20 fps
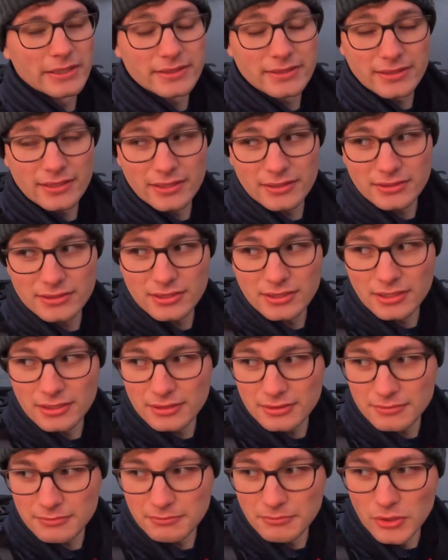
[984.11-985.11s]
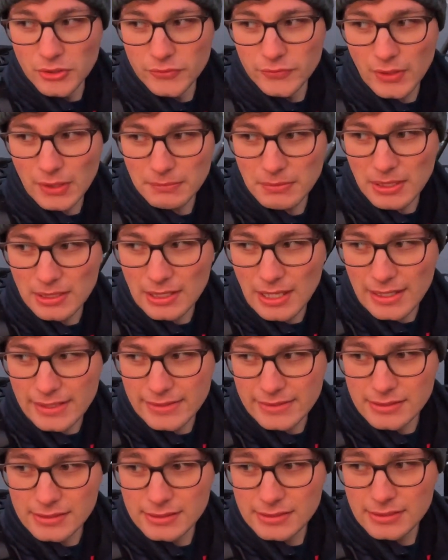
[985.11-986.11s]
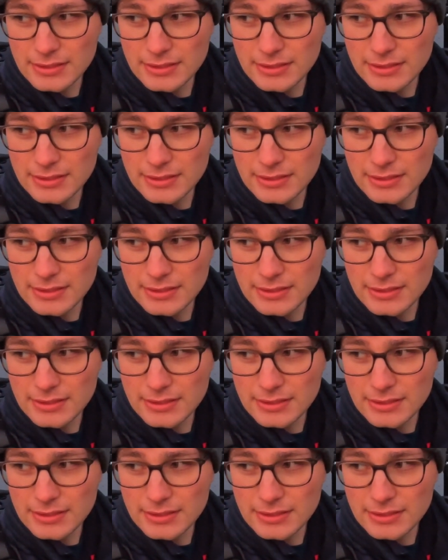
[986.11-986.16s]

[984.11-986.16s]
to move up the lane